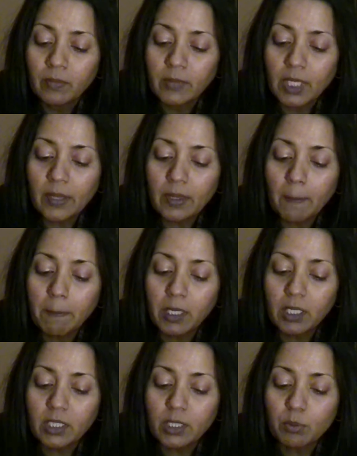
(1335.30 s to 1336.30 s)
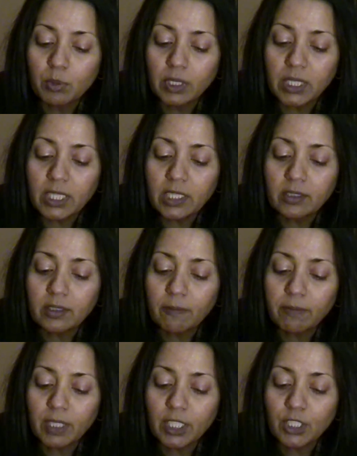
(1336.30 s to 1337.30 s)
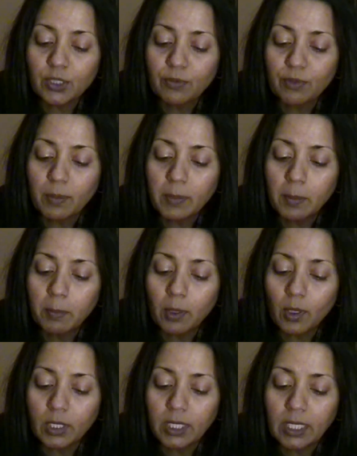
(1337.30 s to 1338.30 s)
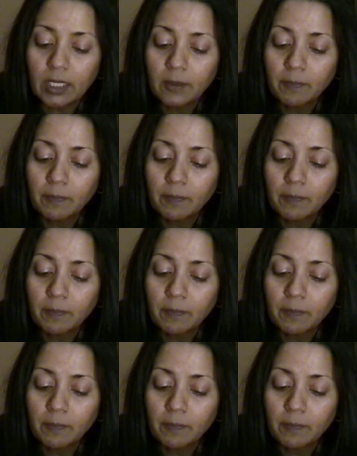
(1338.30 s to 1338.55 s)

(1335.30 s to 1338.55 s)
Then the birds will eat the flesh from your body."